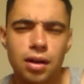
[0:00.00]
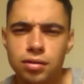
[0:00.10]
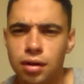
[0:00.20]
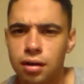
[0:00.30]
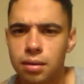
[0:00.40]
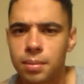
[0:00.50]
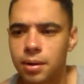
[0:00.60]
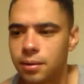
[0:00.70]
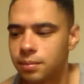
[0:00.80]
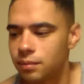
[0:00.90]
I'll talk
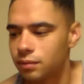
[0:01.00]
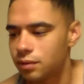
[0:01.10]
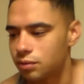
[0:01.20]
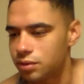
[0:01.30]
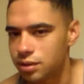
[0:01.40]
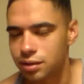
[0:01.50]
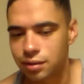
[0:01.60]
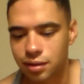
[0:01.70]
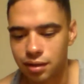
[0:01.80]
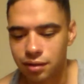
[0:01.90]
about, which
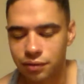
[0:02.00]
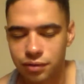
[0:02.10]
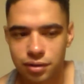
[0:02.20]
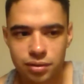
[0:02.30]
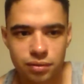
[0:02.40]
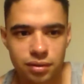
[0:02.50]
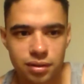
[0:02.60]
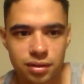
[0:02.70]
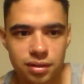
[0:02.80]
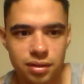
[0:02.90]
is the first one
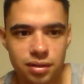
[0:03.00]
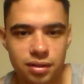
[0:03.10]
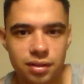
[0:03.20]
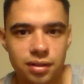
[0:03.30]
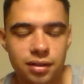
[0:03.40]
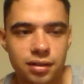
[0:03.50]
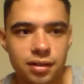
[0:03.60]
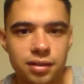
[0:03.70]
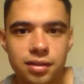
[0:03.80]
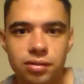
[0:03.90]
is
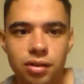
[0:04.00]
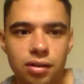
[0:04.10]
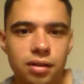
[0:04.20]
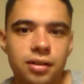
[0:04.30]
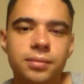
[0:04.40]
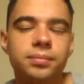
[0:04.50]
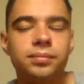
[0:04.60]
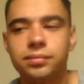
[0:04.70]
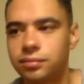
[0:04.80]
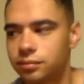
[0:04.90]
Until Dawn.
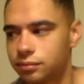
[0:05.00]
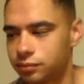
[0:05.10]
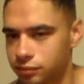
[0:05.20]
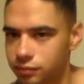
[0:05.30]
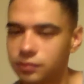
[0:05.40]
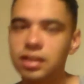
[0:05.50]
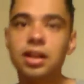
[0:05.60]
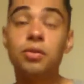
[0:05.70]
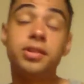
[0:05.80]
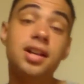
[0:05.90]

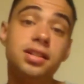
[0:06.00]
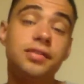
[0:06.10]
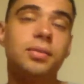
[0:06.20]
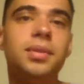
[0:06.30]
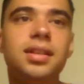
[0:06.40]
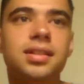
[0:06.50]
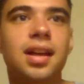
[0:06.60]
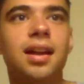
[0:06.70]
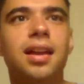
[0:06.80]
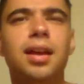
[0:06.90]
Which honestly, for me, is
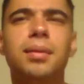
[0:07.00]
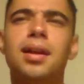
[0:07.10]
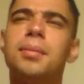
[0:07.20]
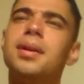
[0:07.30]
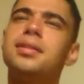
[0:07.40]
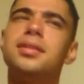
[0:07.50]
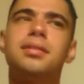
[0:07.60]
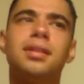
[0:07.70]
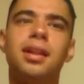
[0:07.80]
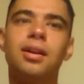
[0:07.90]
not a game that I'm
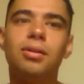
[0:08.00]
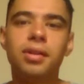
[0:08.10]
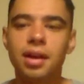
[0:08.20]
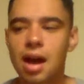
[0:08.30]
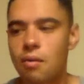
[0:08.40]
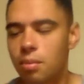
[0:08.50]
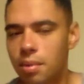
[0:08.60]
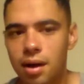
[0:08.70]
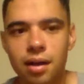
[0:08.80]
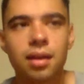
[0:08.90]
necessarily like, oh yeah, I
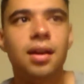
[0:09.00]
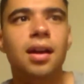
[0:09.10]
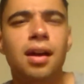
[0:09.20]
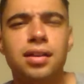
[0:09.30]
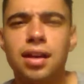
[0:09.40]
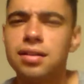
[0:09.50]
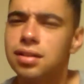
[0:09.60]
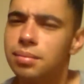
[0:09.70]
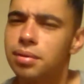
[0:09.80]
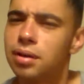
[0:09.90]
would buy. Because
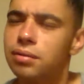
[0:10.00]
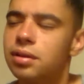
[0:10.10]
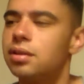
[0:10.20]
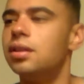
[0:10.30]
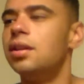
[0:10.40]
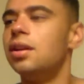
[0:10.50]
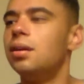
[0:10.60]
honestly, I probably wouldn't.